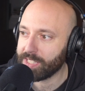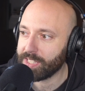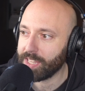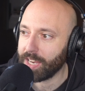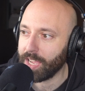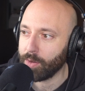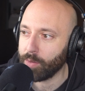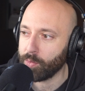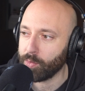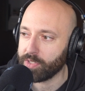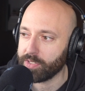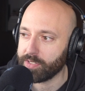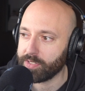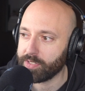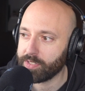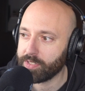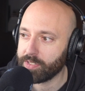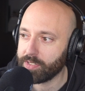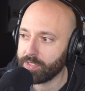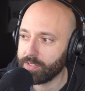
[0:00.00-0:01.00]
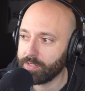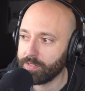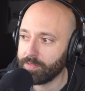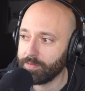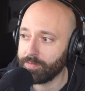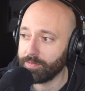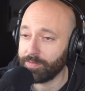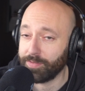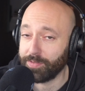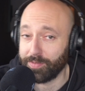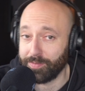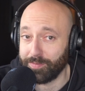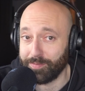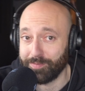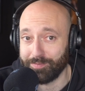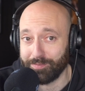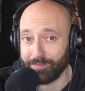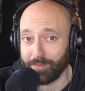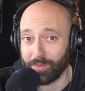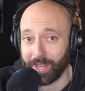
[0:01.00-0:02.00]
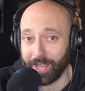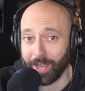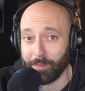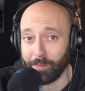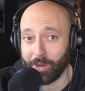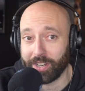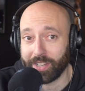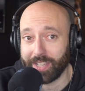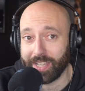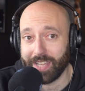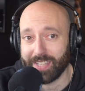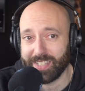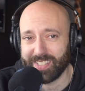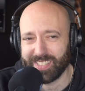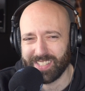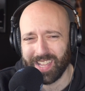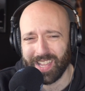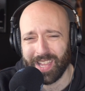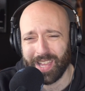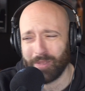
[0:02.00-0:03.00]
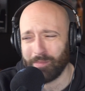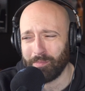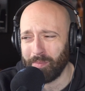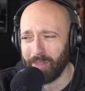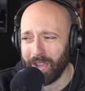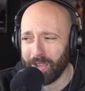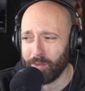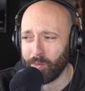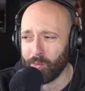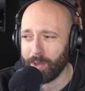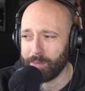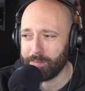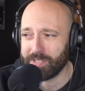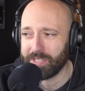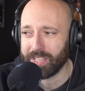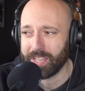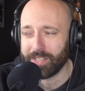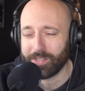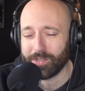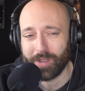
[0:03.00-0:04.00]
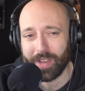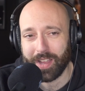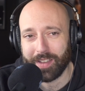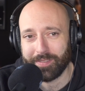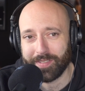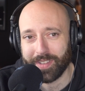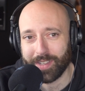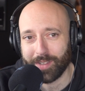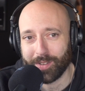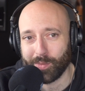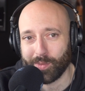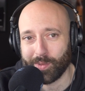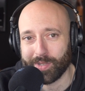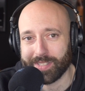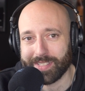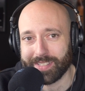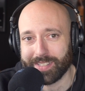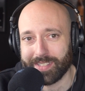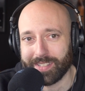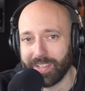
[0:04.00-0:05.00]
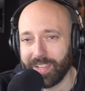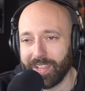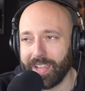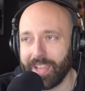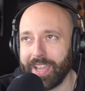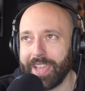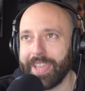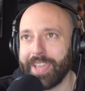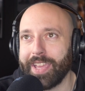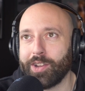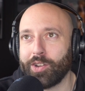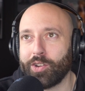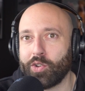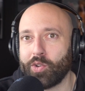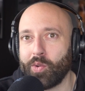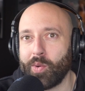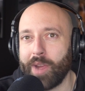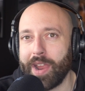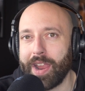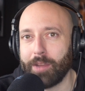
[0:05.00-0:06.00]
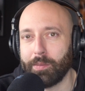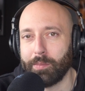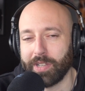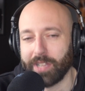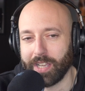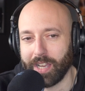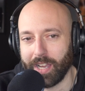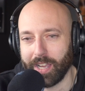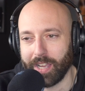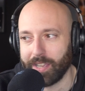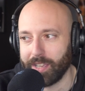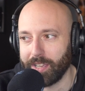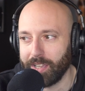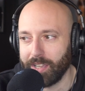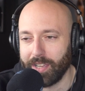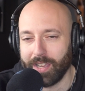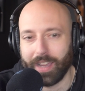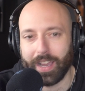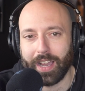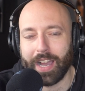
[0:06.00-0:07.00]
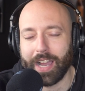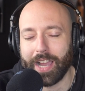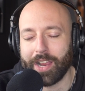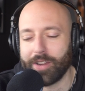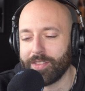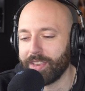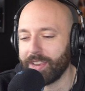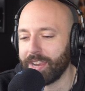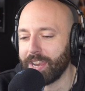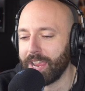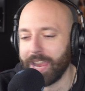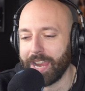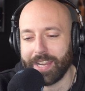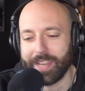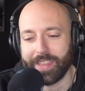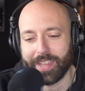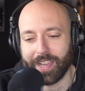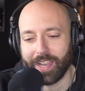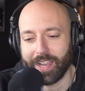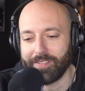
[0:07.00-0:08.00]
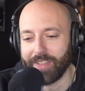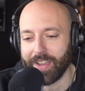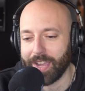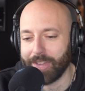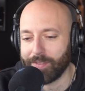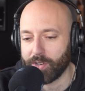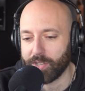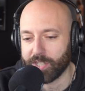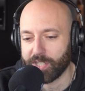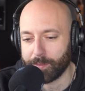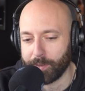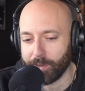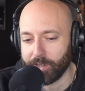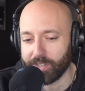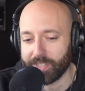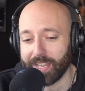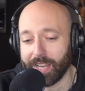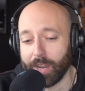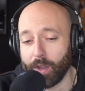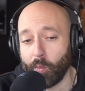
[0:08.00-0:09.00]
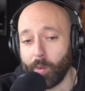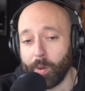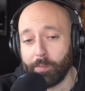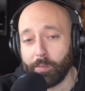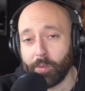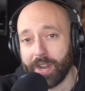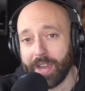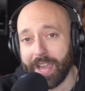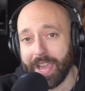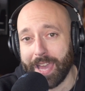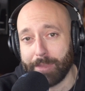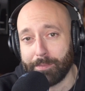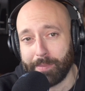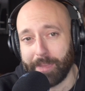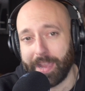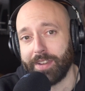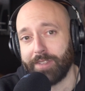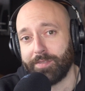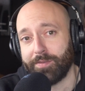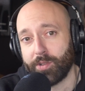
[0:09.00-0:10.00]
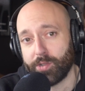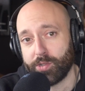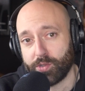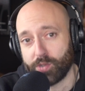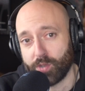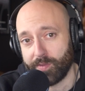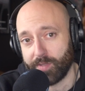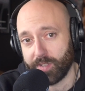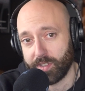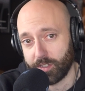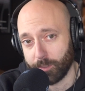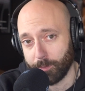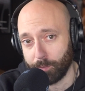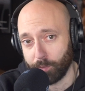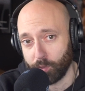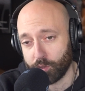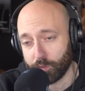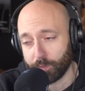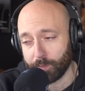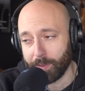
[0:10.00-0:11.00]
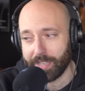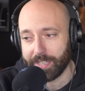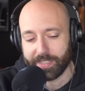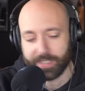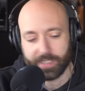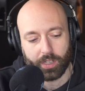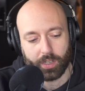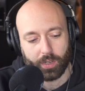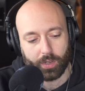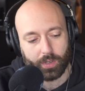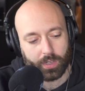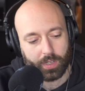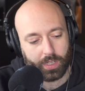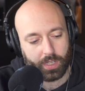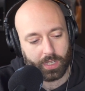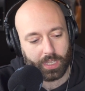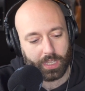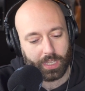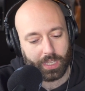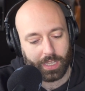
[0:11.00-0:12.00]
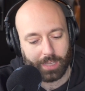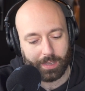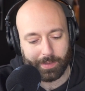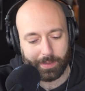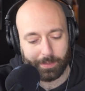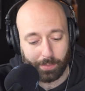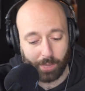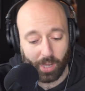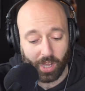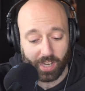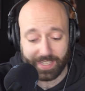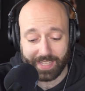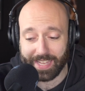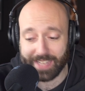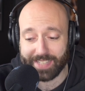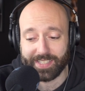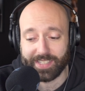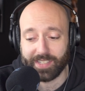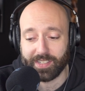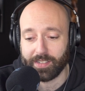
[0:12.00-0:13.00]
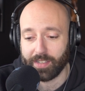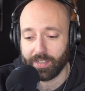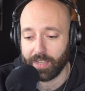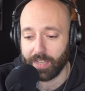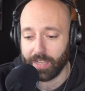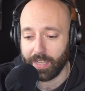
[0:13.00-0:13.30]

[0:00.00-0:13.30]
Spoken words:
that I was putting out podcasts, my website traffic was incredibly high, higher than anything I've ever experienced. And at one point, I had paid for a service to boost my SEO. I mean, podcasting,